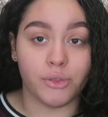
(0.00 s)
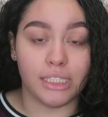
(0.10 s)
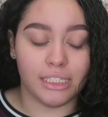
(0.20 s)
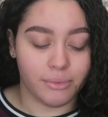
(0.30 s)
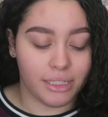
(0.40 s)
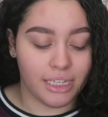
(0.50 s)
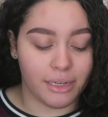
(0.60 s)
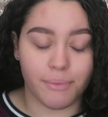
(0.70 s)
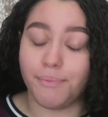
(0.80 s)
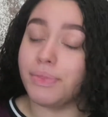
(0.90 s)
no tea, but
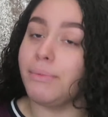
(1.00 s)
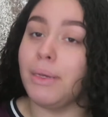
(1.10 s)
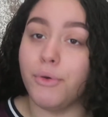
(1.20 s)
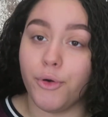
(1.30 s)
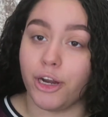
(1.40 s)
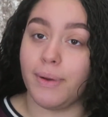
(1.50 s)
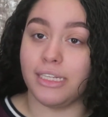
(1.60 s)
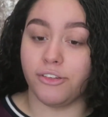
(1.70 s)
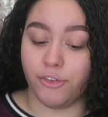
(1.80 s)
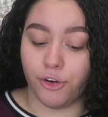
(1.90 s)
like people who work
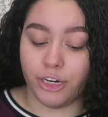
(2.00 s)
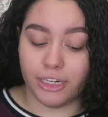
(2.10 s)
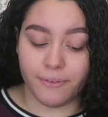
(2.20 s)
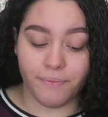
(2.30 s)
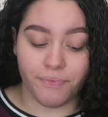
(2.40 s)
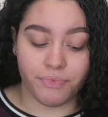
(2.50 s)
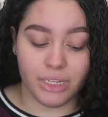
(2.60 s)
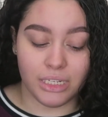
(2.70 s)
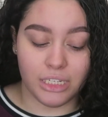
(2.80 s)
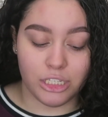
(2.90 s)
at Sephora
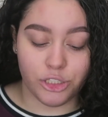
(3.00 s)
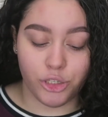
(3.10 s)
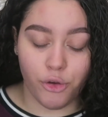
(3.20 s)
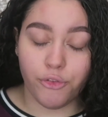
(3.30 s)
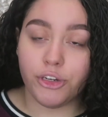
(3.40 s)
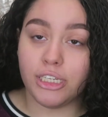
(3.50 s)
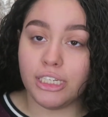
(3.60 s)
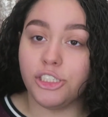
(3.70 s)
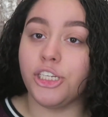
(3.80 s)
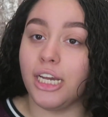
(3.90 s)
don't
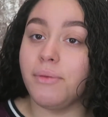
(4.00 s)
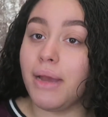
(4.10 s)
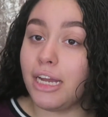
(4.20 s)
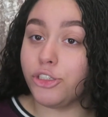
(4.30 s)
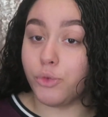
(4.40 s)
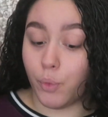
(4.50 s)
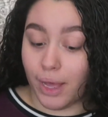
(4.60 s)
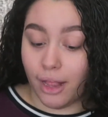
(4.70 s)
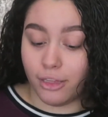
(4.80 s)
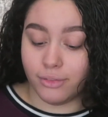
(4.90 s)
really shade match
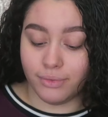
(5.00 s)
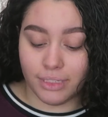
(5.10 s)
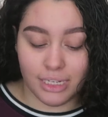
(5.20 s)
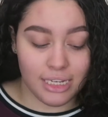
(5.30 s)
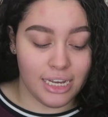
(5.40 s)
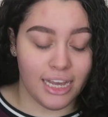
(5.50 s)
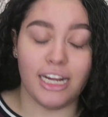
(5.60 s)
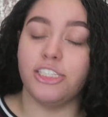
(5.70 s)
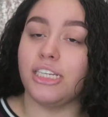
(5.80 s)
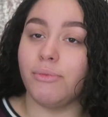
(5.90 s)
well.
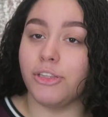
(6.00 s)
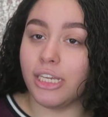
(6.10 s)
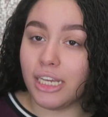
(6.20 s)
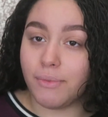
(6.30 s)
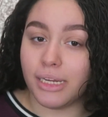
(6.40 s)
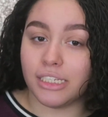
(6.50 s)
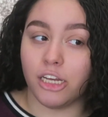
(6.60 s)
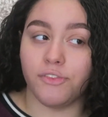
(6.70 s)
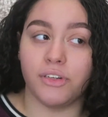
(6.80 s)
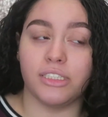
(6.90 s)
And I just kept looking at
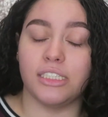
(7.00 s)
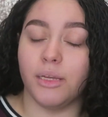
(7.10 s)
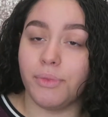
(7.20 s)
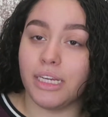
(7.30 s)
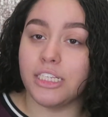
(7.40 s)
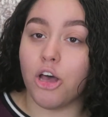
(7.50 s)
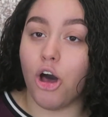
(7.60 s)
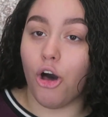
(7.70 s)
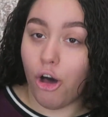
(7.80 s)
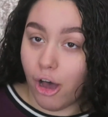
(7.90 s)
myself and I was like, something is
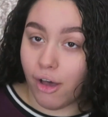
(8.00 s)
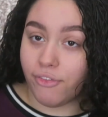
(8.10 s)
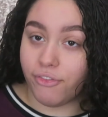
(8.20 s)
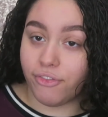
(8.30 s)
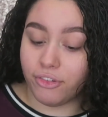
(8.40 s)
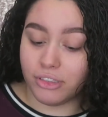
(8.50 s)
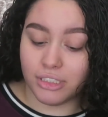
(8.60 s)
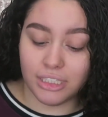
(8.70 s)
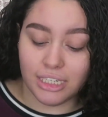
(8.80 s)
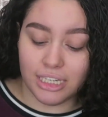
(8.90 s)
off.
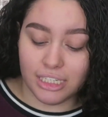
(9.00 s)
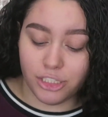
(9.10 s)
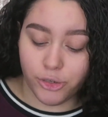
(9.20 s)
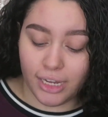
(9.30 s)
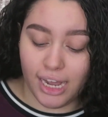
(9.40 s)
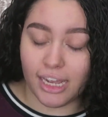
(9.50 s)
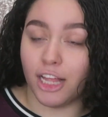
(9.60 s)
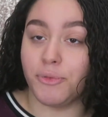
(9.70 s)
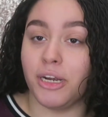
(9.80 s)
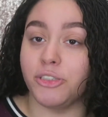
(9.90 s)
So yeah, I
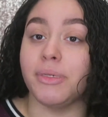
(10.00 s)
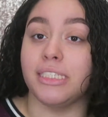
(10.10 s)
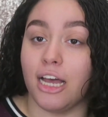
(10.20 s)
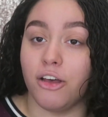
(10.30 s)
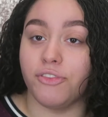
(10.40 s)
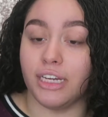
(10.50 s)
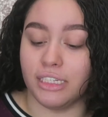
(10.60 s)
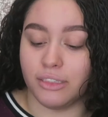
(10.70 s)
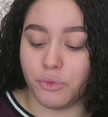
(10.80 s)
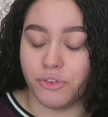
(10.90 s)
color matched myself
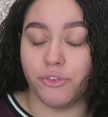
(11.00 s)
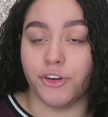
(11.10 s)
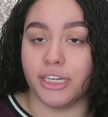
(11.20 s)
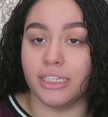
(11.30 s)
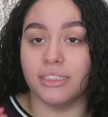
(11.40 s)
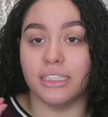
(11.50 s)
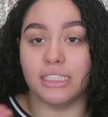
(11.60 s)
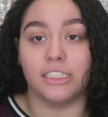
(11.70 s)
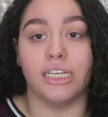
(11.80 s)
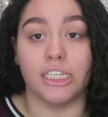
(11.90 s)
and 140
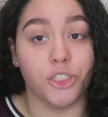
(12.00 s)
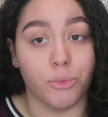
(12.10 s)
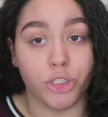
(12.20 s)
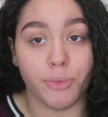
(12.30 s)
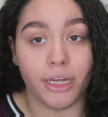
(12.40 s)
is like so much